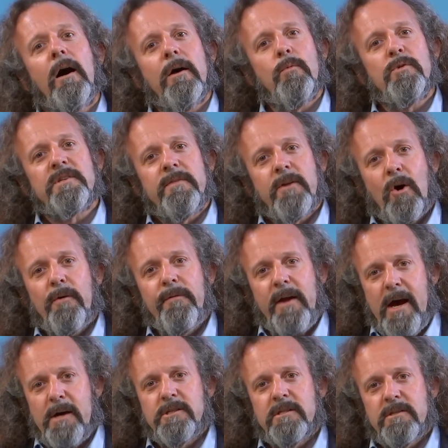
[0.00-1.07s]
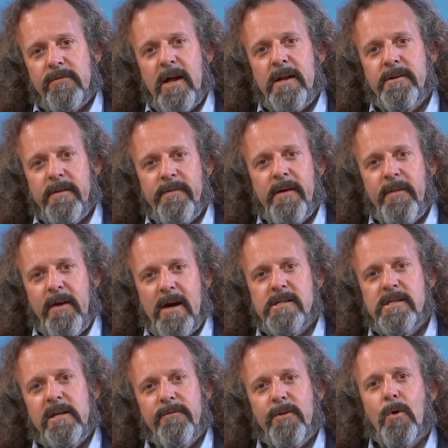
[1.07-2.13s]
It was in the coffee houses of London that the
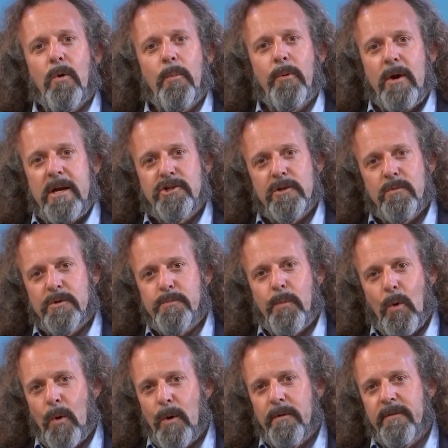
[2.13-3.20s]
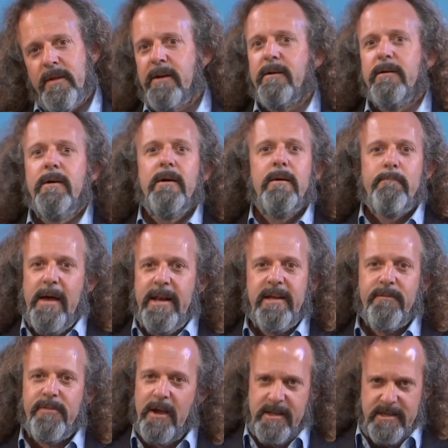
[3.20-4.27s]
idea of the corporation was born, that
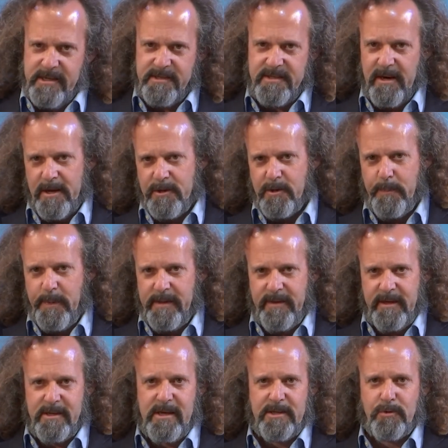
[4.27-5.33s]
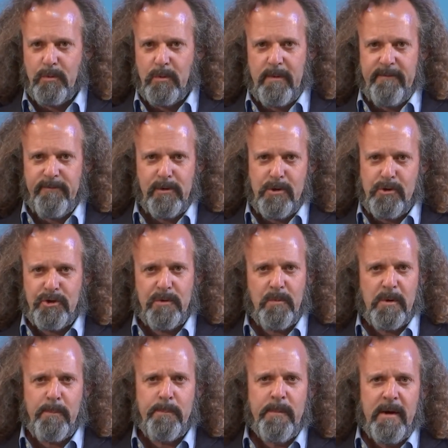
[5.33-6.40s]
many of the ideas that underpinned the Industrial Revolution
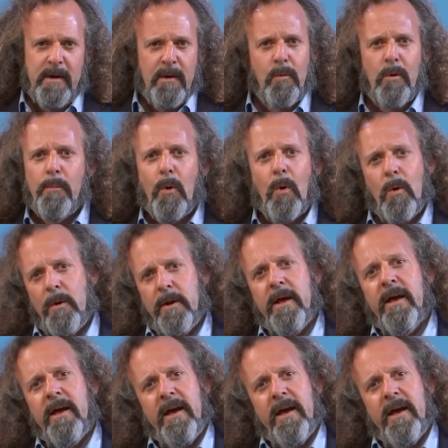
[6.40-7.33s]
were born,